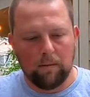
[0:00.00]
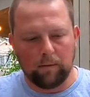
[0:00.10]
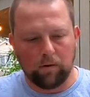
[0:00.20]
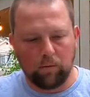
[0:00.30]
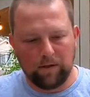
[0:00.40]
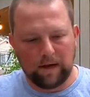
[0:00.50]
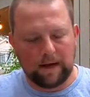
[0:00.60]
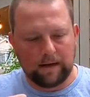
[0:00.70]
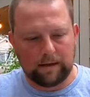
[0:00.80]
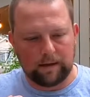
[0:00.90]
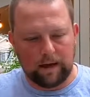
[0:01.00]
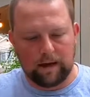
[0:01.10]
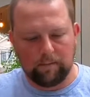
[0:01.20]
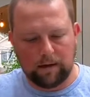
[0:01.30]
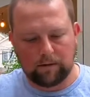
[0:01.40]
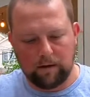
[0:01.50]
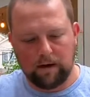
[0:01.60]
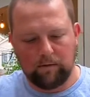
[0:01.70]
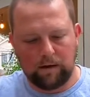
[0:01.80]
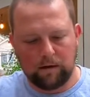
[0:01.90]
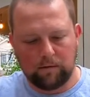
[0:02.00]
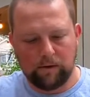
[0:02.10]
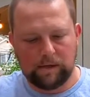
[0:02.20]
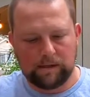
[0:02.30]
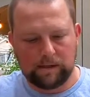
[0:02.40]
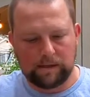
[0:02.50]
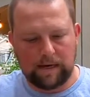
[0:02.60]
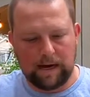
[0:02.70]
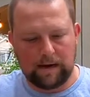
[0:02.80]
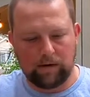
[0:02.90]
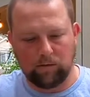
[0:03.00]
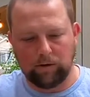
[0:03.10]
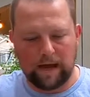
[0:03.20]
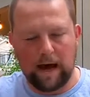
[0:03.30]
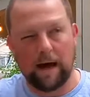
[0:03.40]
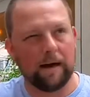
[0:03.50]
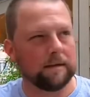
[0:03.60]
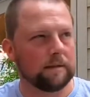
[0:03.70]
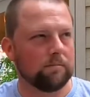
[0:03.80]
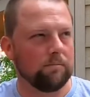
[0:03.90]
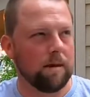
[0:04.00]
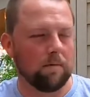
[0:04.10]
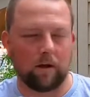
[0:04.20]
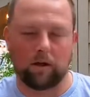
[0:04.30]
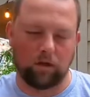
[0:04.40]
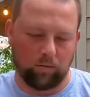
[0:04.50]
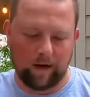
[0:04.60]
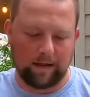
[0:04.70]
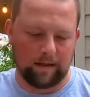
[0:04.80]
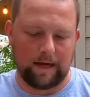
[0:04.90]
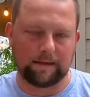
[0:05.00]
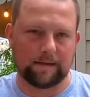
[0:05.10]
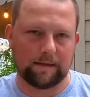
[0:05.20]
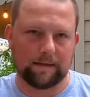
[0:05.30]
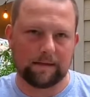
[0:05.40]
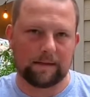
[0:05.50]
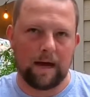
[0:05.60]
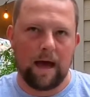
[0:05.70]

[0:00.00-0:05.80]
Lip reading: but the one thing I didn't like about the Rain V3s is that it only has maybe like 3 laces,